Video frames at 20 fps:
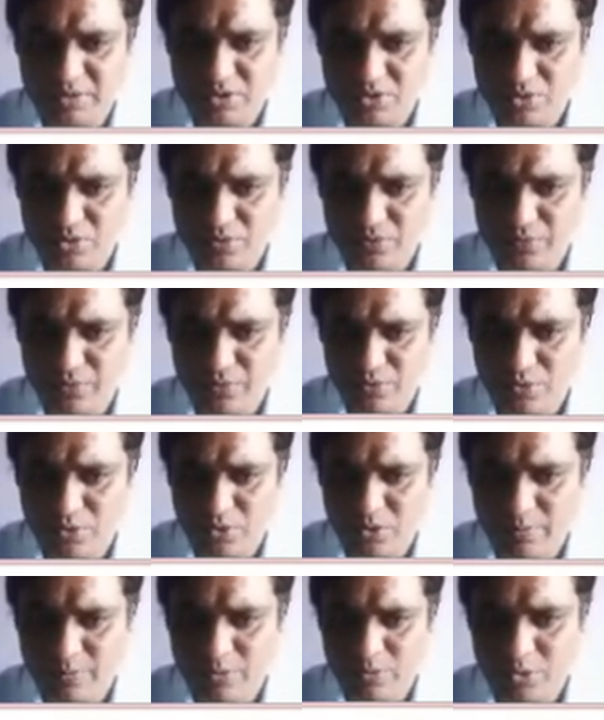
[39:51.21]
So 4
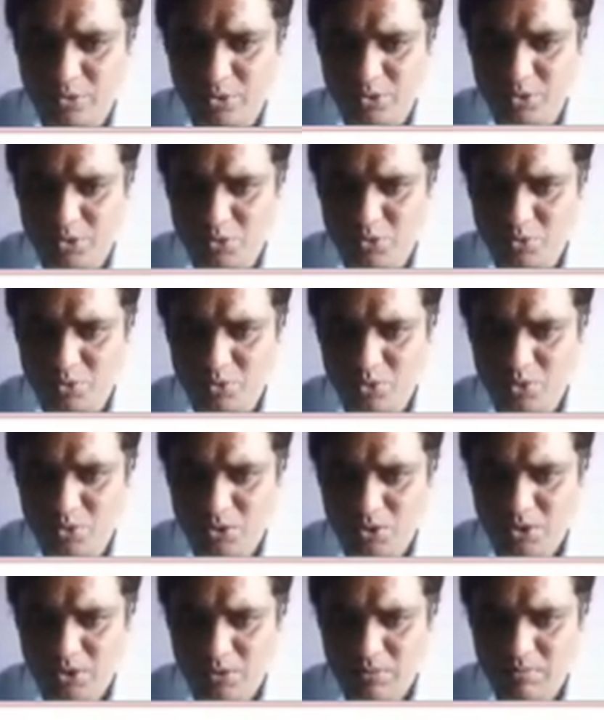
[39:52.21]
upon 2
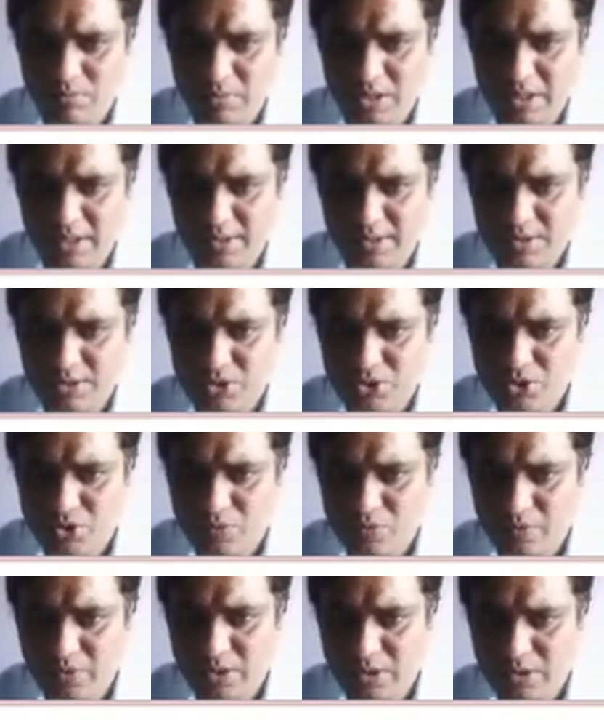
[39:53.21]
minus
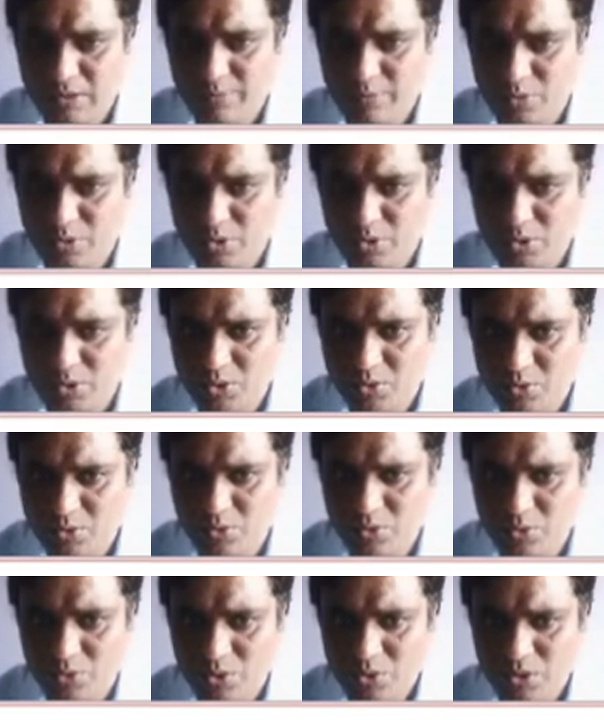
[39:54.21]
12 upon 2.